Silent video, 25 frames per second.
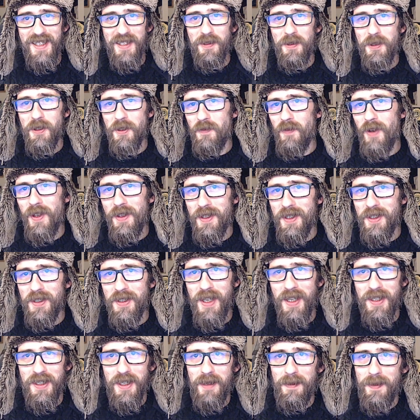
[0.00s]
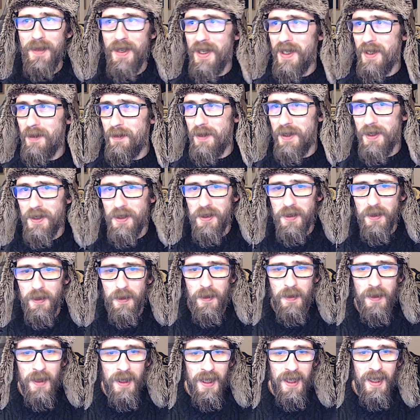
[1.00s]
then you just run this setup, and it will
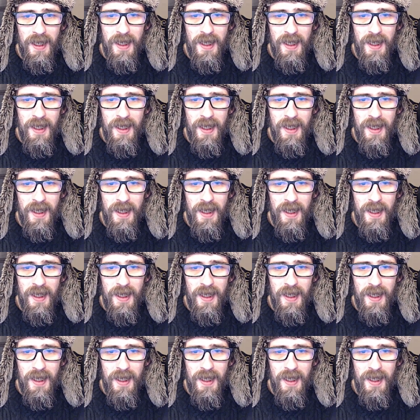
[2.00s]
install.